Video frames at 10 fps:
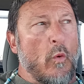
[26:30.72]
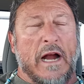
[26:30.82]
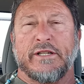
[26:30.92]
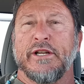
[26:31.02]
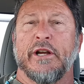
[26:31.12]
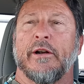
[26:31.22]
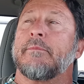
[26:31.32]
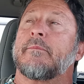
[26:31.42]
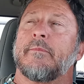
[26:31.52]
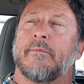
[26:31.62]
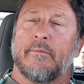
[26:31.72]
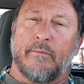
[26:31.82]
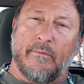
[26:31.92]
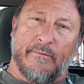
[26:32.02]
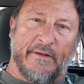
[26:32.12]
watching your
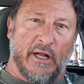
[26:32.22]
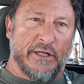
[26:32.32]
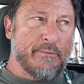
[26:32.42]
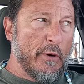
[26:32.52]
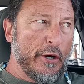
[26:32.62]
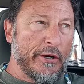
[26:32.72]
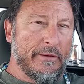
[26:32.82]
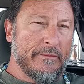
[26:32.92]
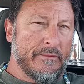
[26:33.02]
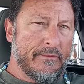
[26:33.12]
village burn.